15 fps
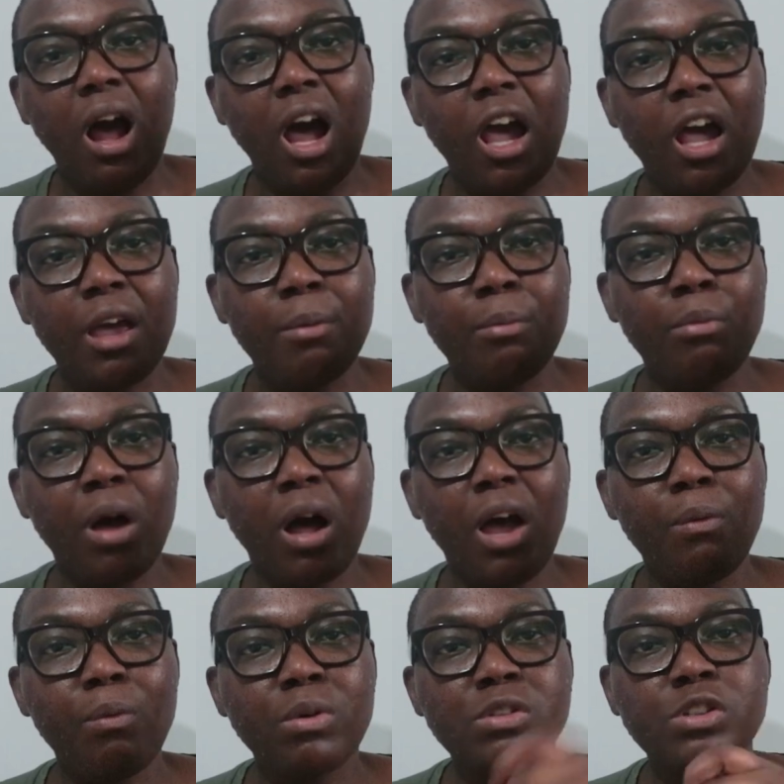
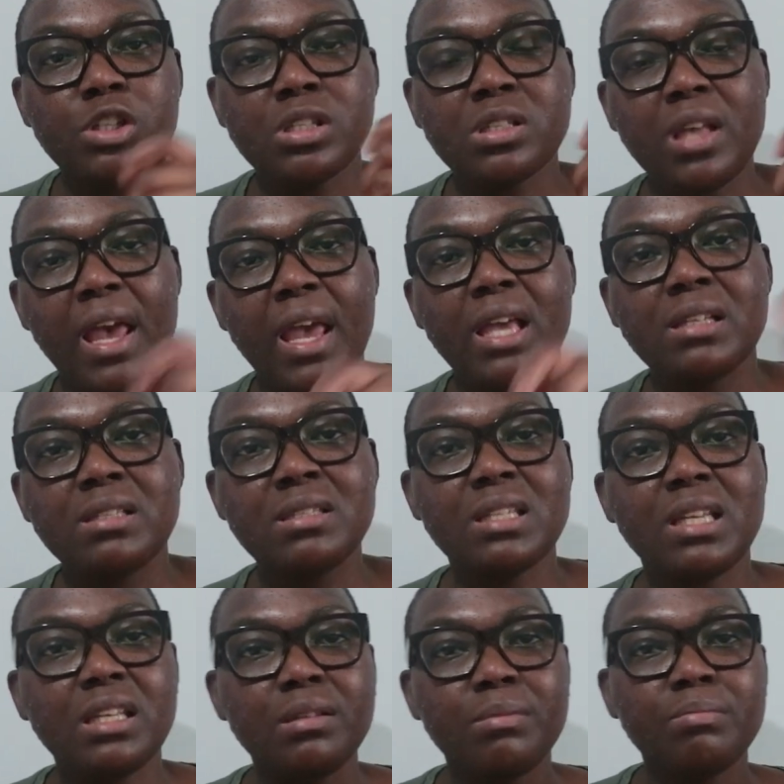I would just say
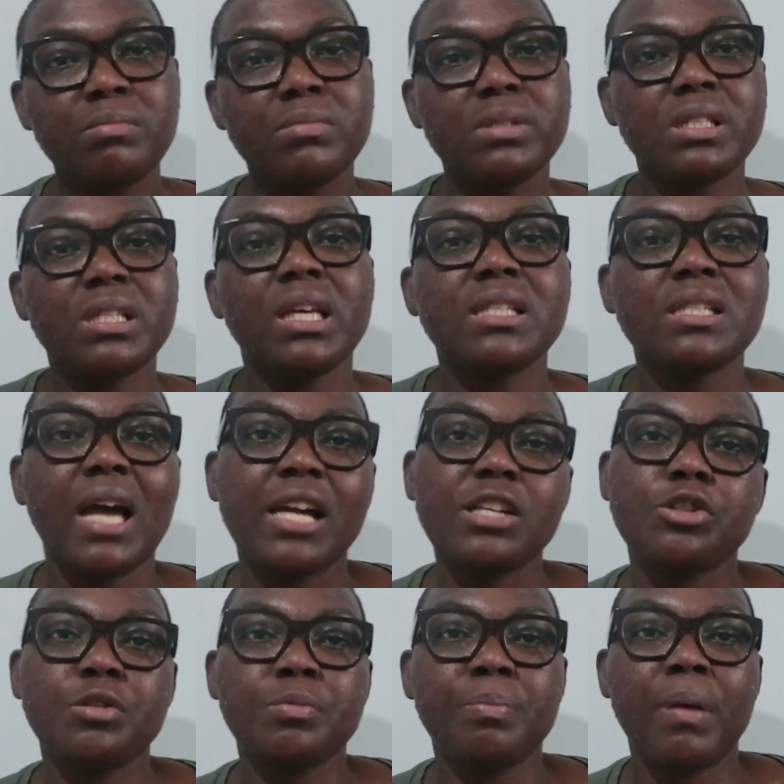see
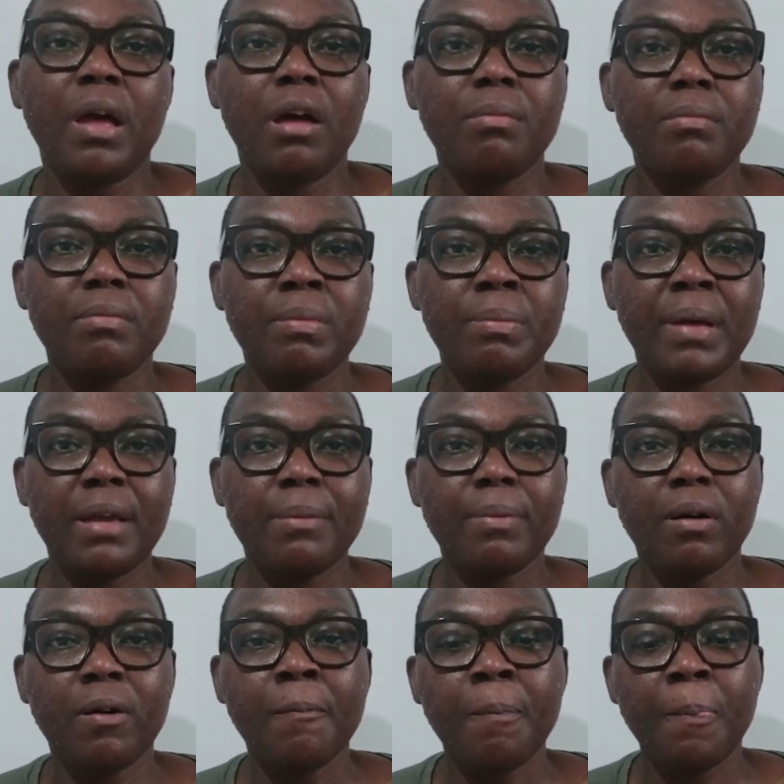attached
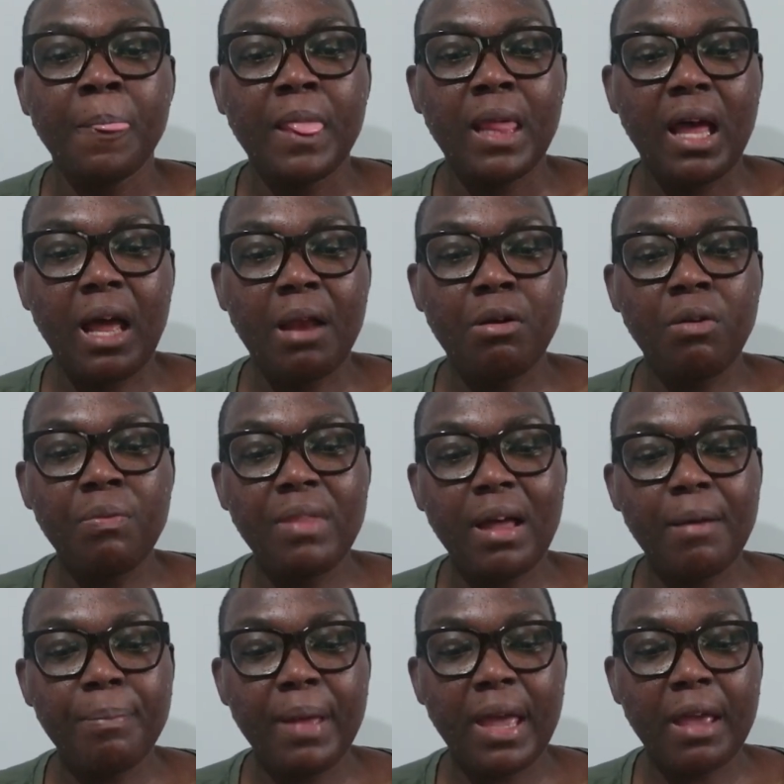paper. And on
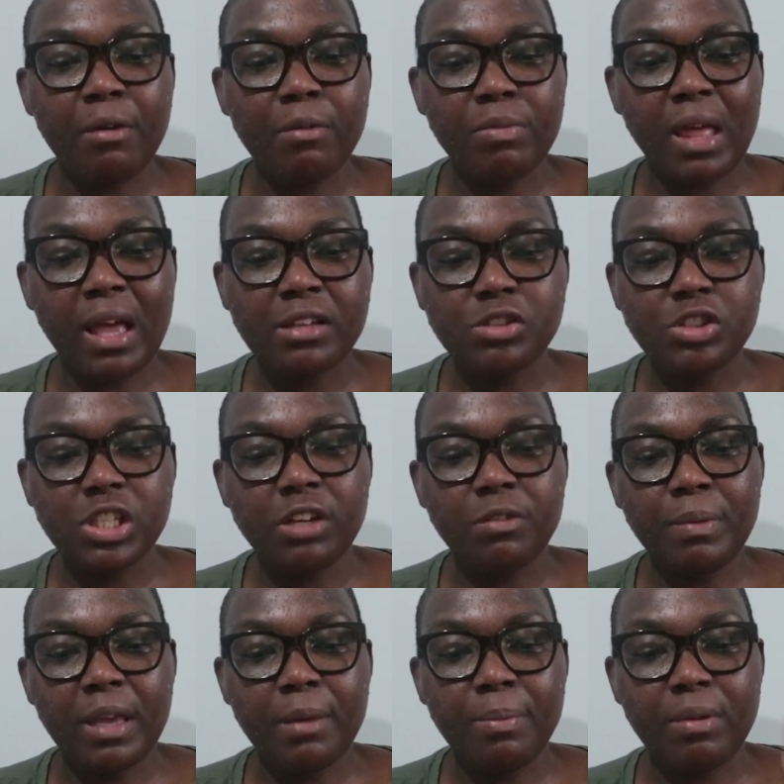that sheet
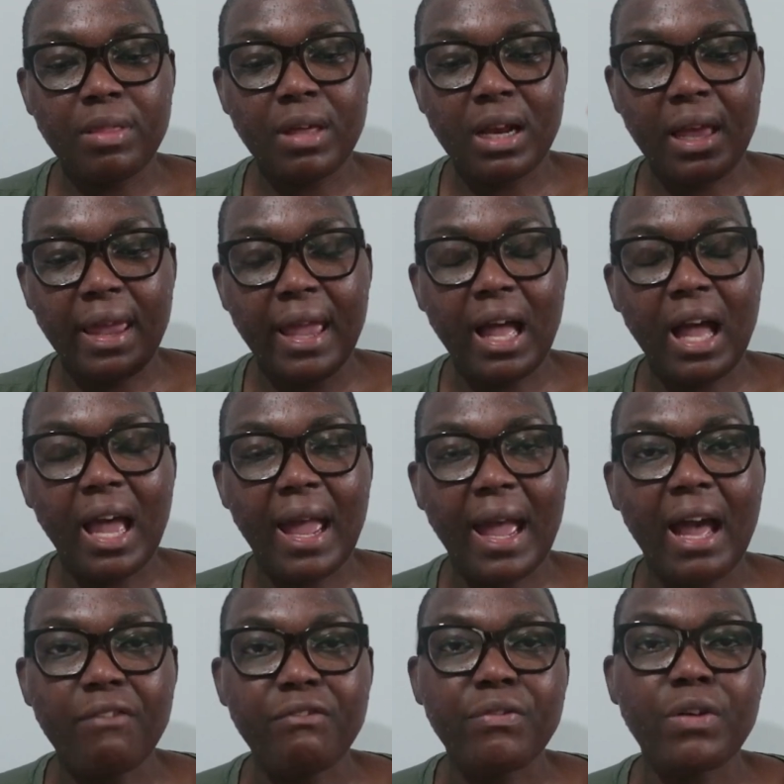of paper that I
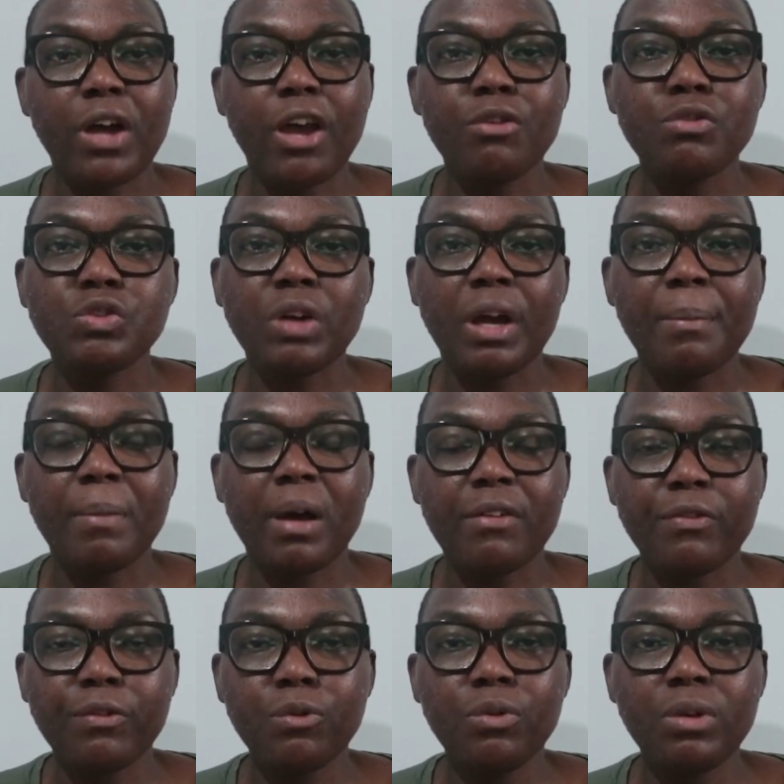have, I always write my
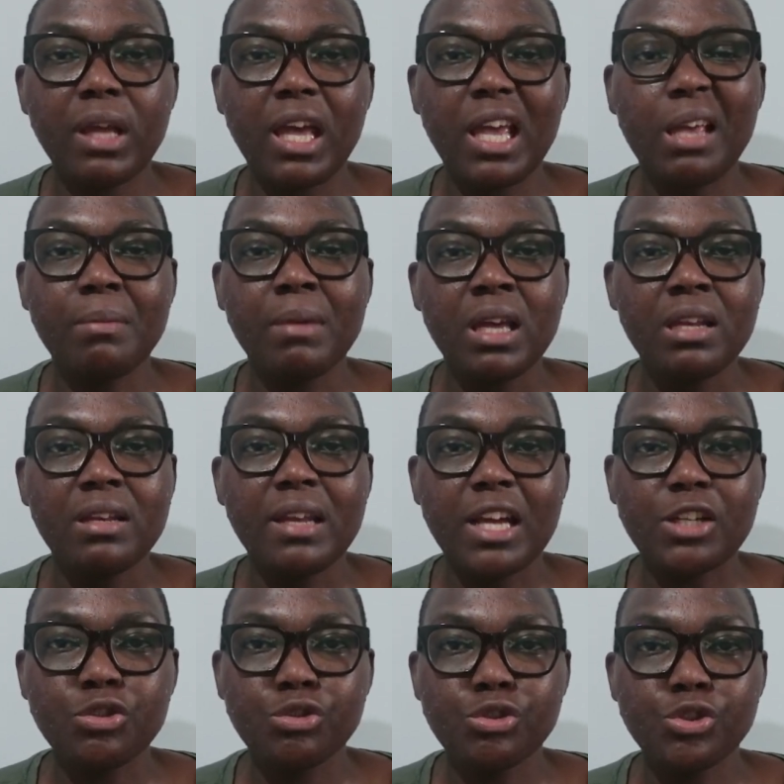full name,
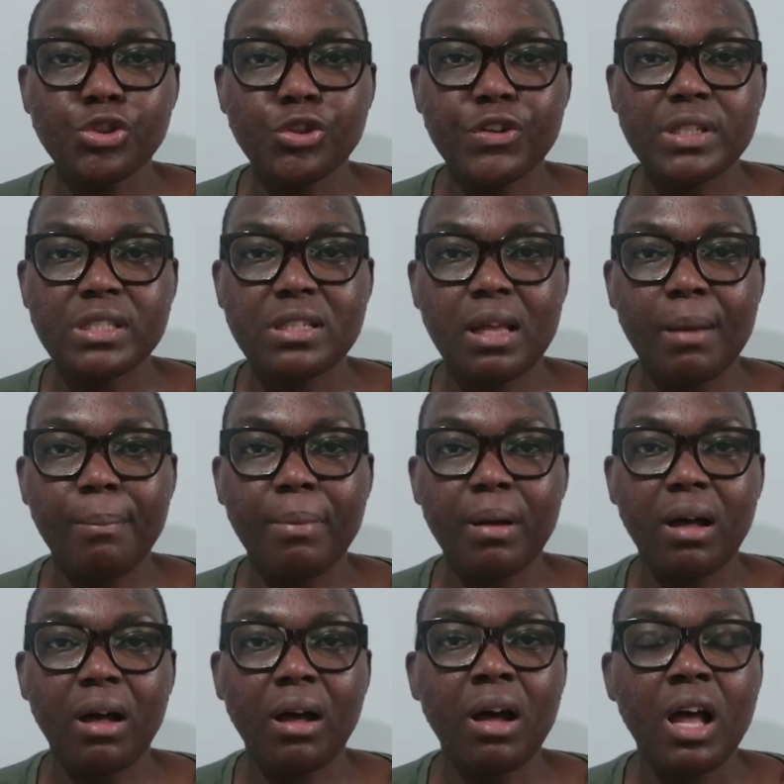national insurance
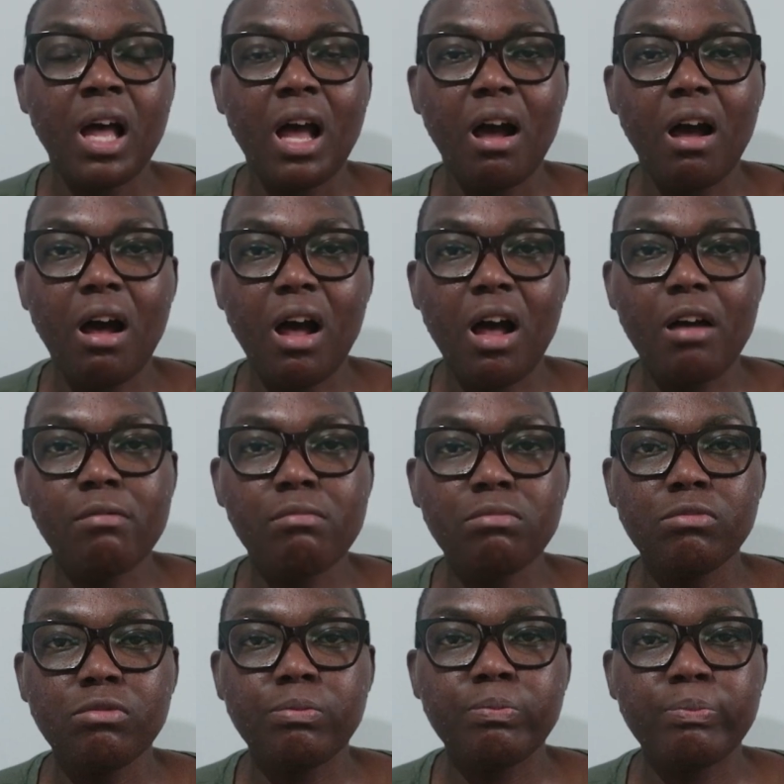number,
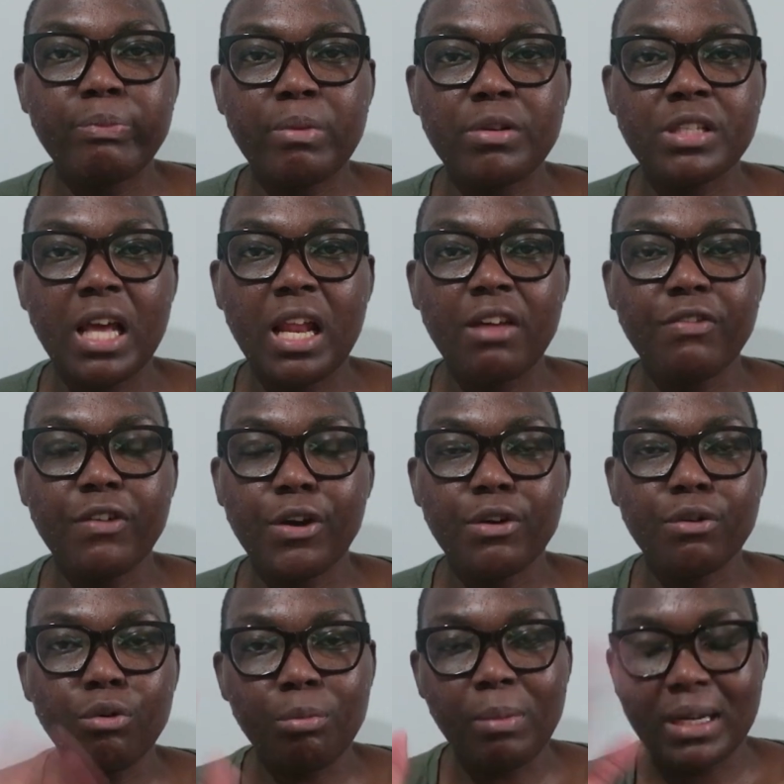
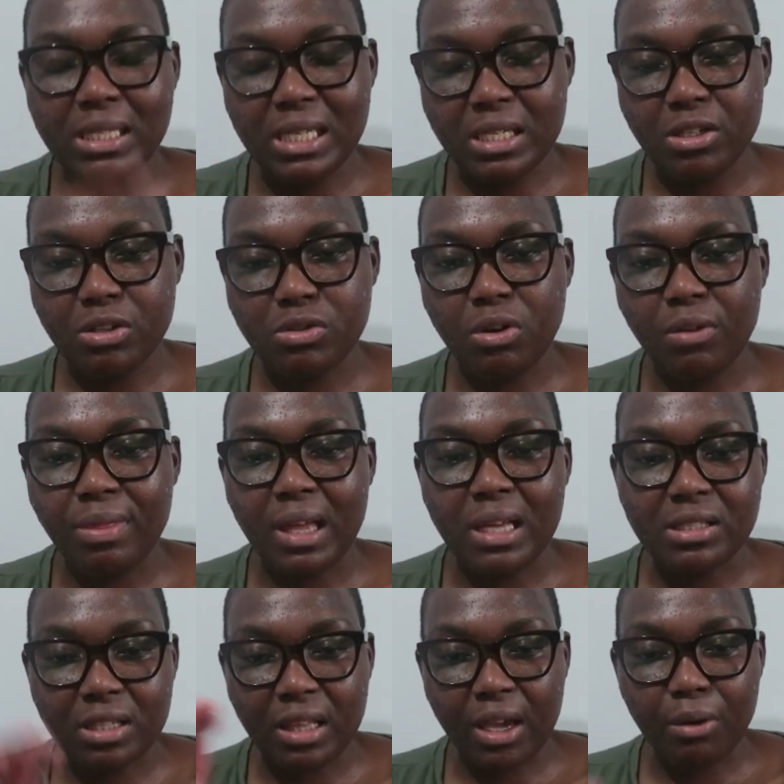telephone, all my details on
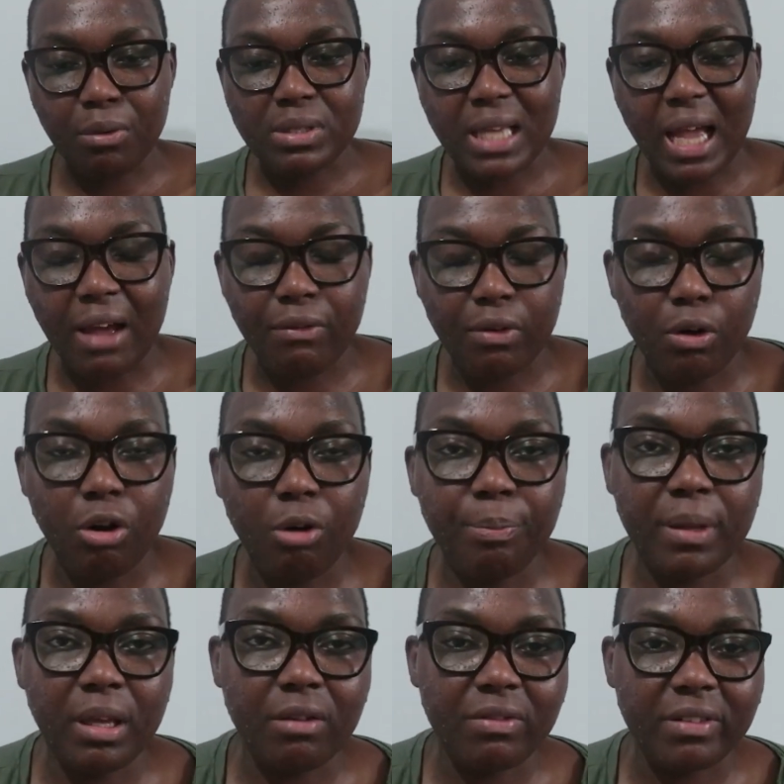there. So they always have a
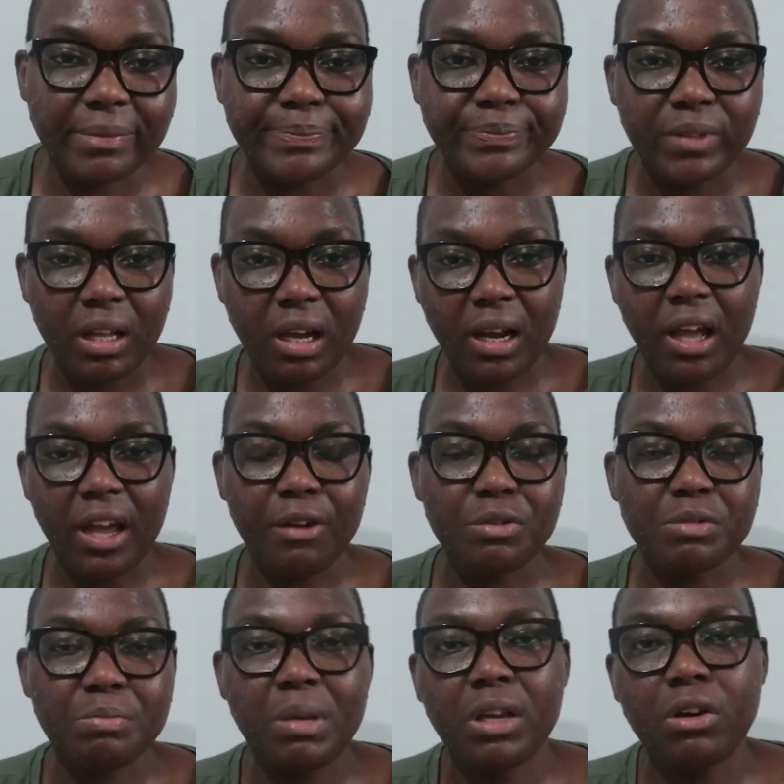copy of it. And I
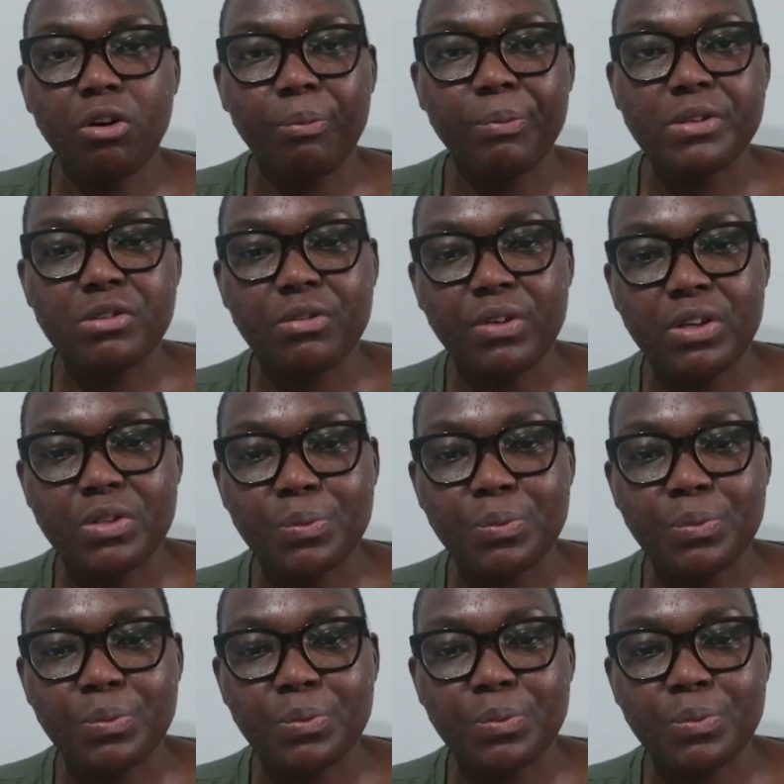always make copies of it